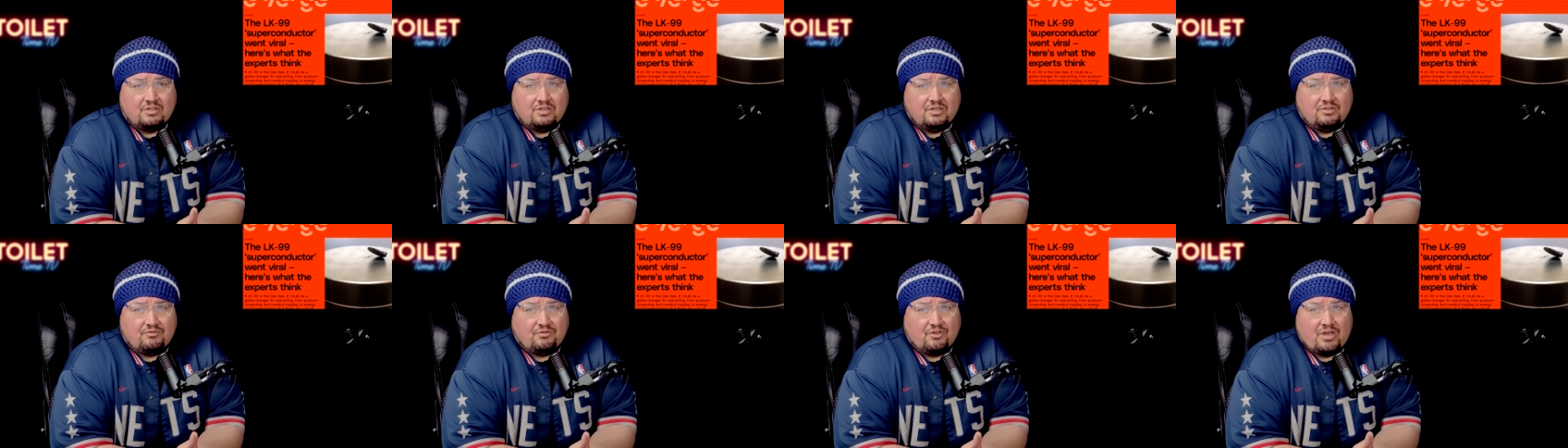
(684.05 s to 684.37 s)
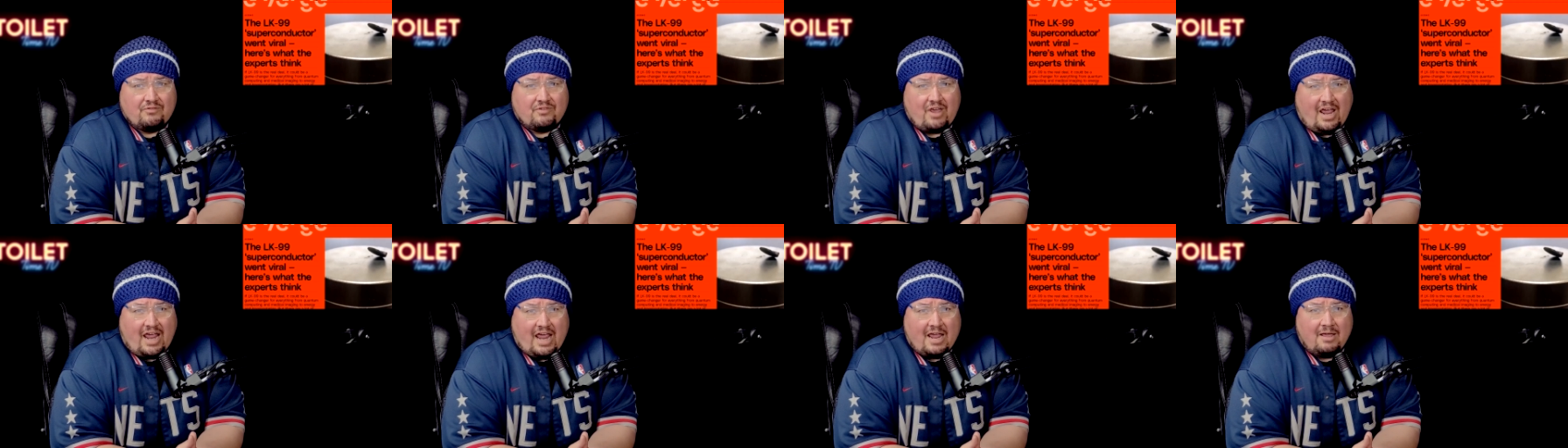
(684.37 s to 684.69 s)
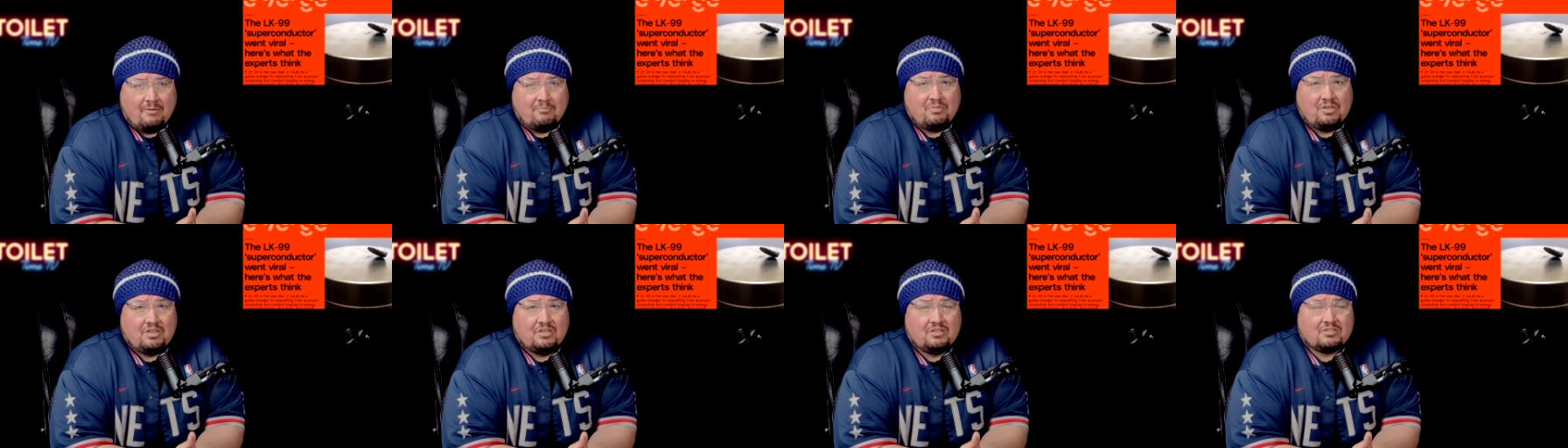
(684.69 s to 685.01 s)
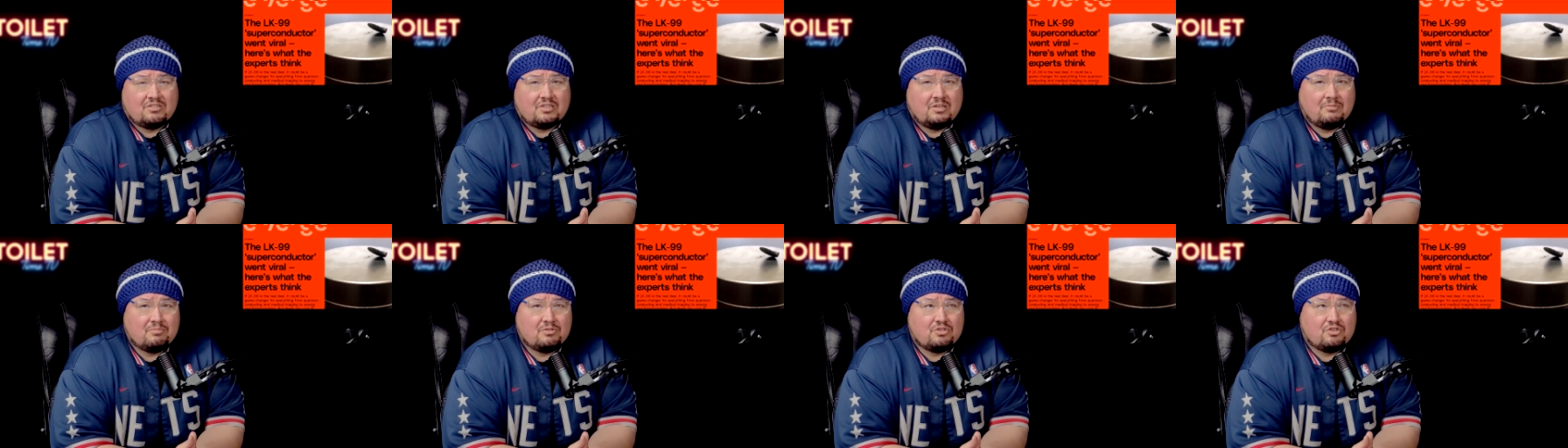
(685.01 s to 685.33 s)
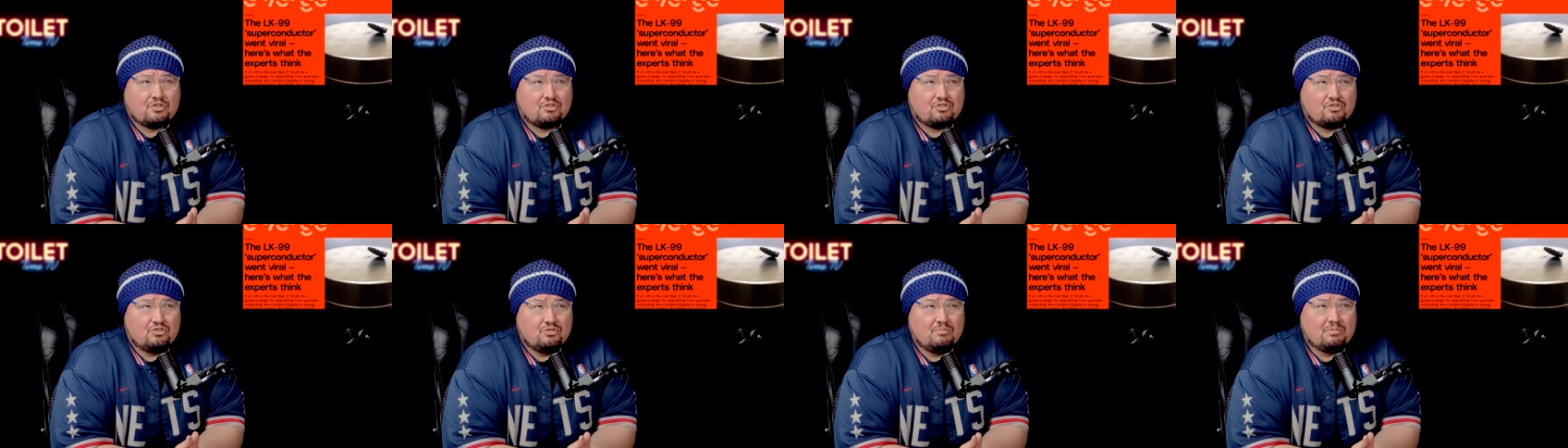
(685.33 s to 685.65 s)
If you have ambient
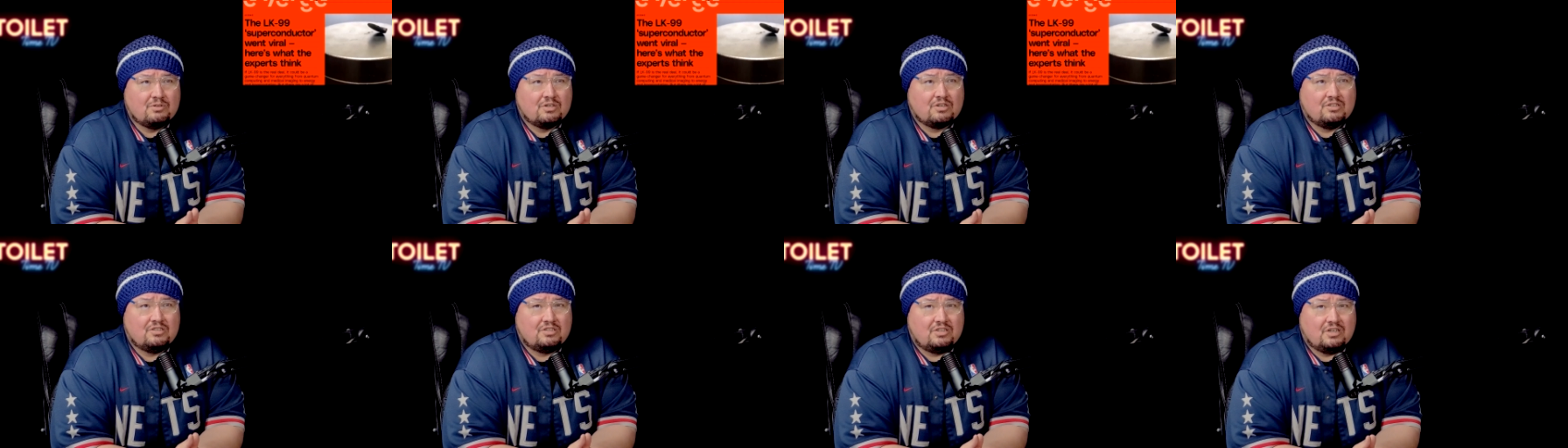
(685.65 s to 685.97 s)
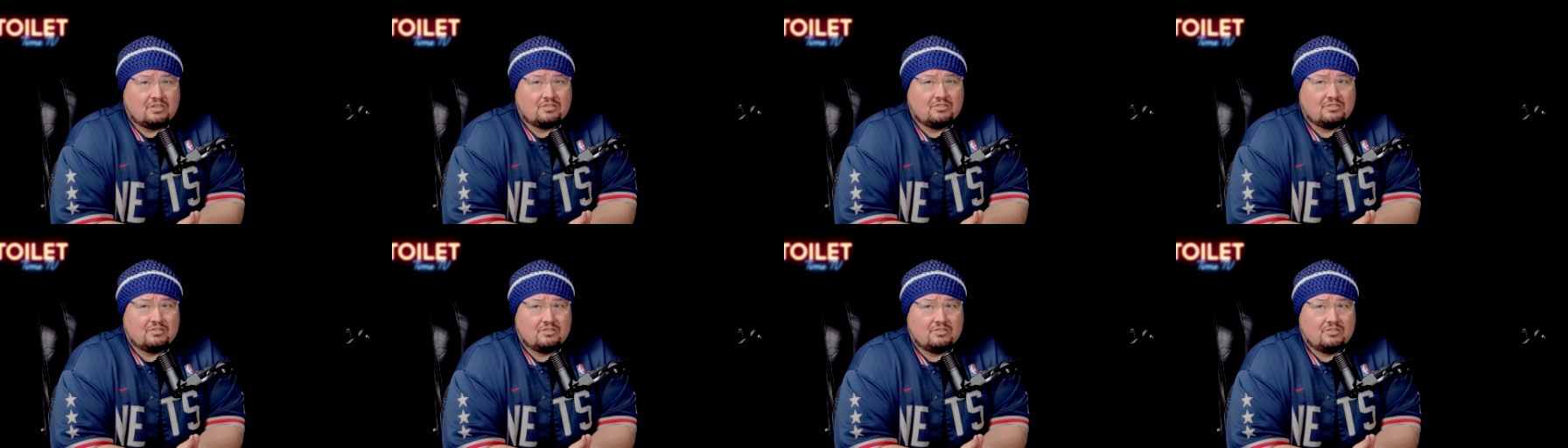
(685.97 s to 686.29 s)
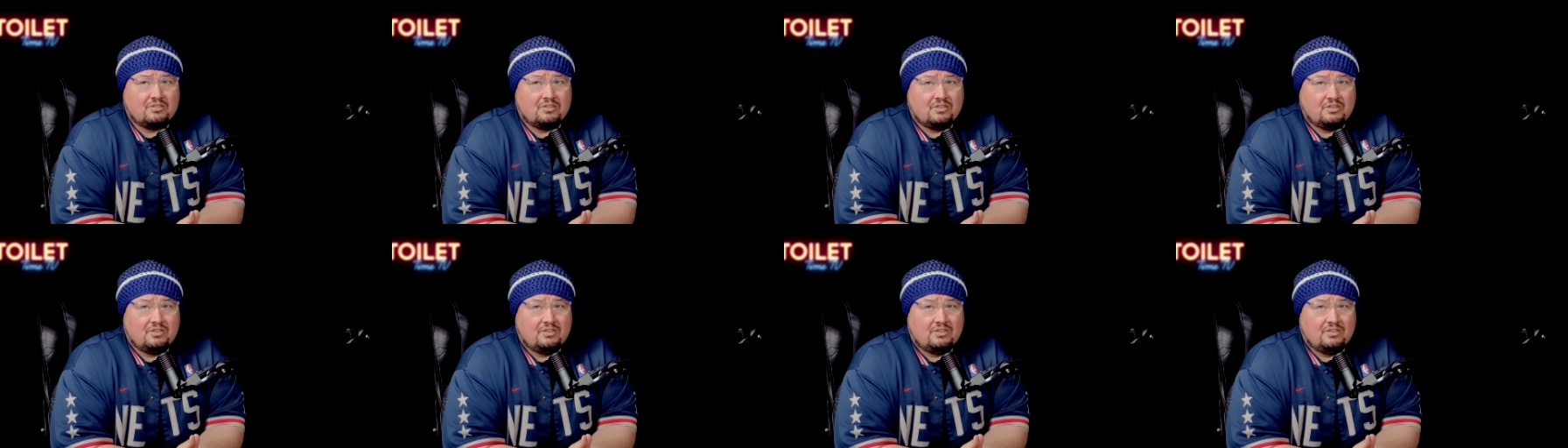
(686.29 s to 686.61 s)
temperature superconductor,